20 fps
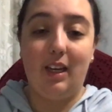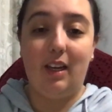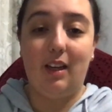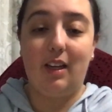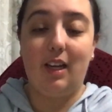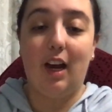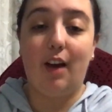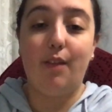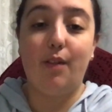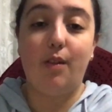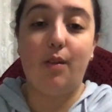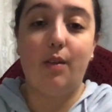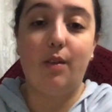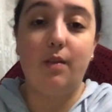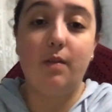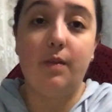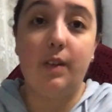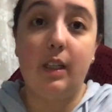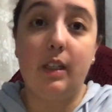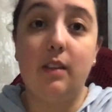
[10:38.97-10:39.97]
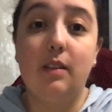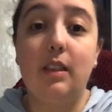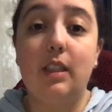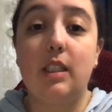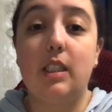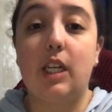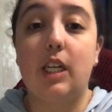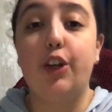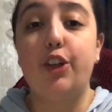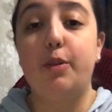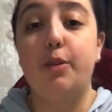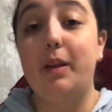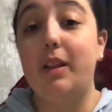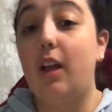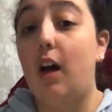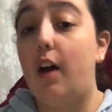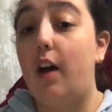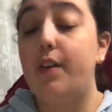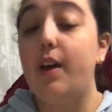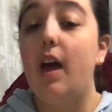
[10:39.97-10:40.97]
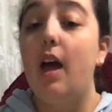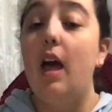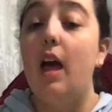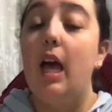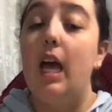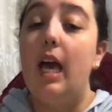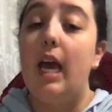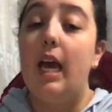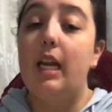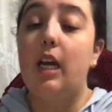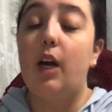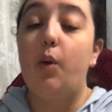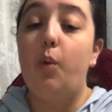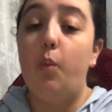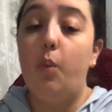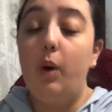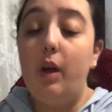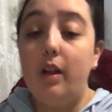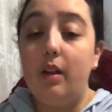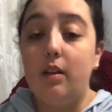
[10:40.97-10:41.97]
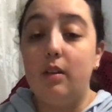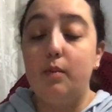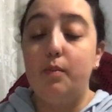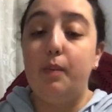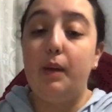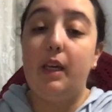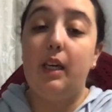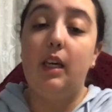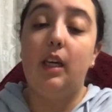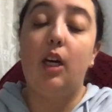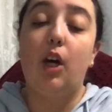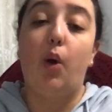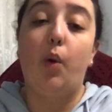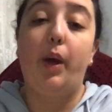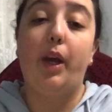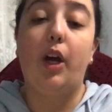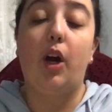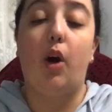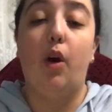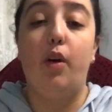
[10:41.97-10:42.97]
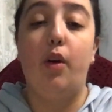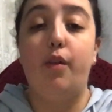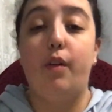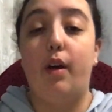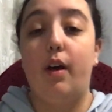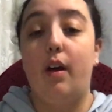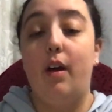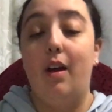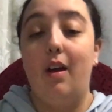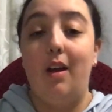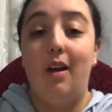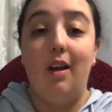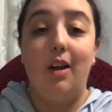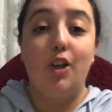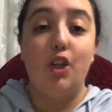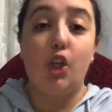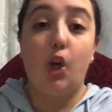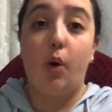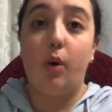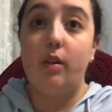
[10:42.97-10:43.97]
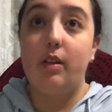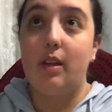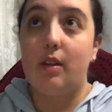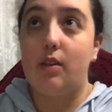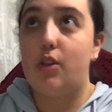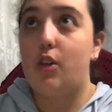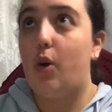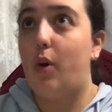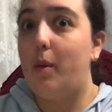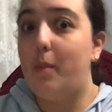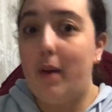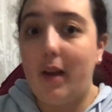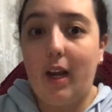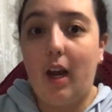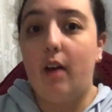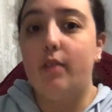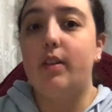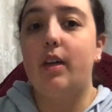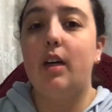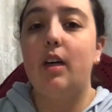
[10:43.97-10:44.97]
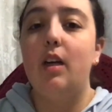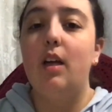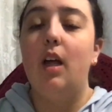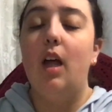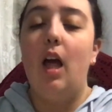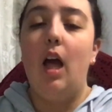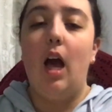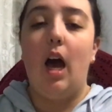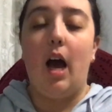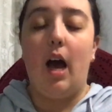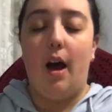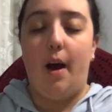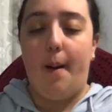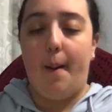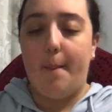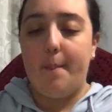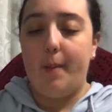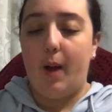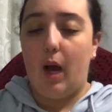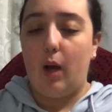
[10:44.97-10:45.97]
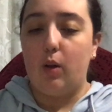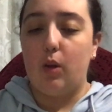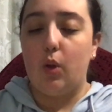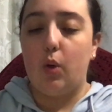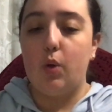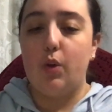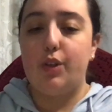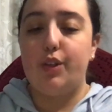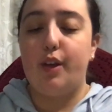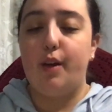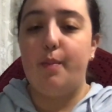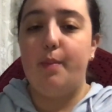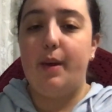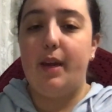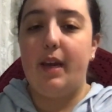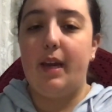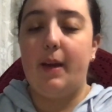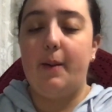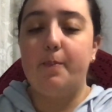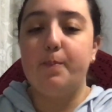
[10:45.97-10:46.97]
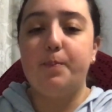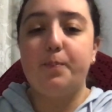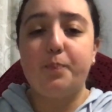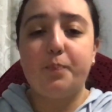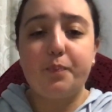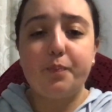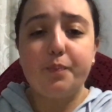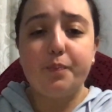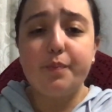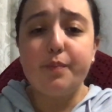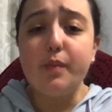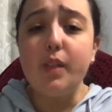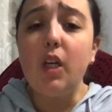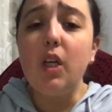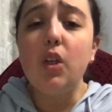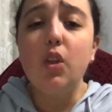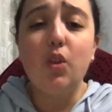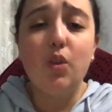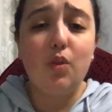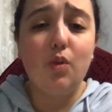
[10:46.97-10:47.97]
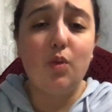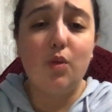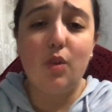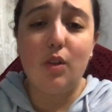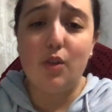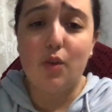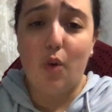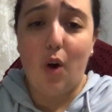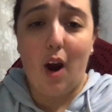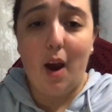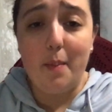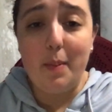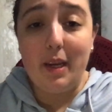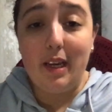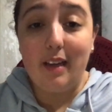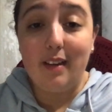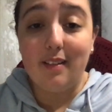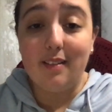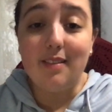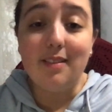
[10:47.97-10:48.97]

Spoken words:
cover reveal is going to be live, and I will be going over showing my cover. I'll also be describing.